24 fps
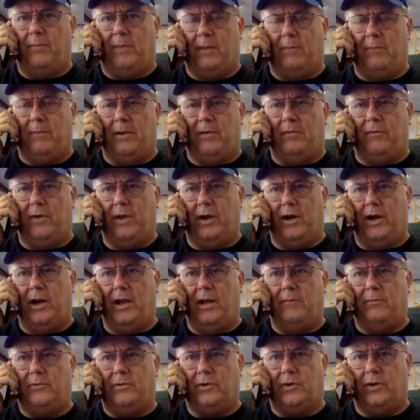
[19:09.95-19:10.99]
They've been running
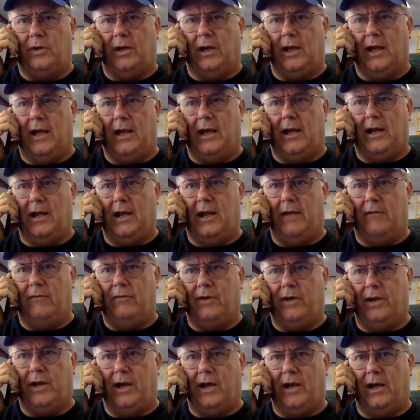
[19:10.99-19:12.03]
him to Atlanta every
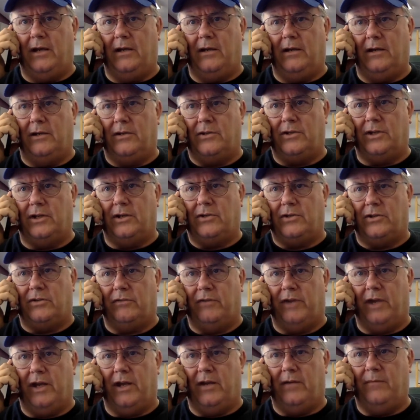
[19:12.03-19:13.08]
night instead of
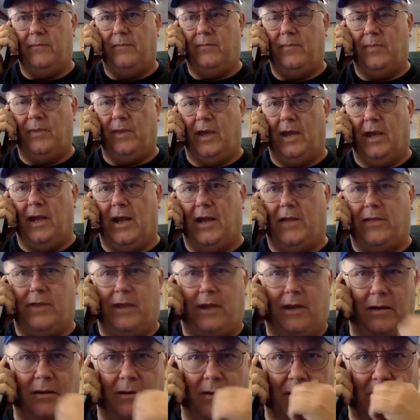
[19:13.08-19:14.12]
Savannah, and I
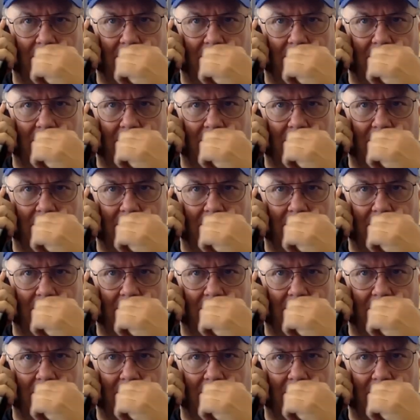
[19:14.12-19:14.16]
think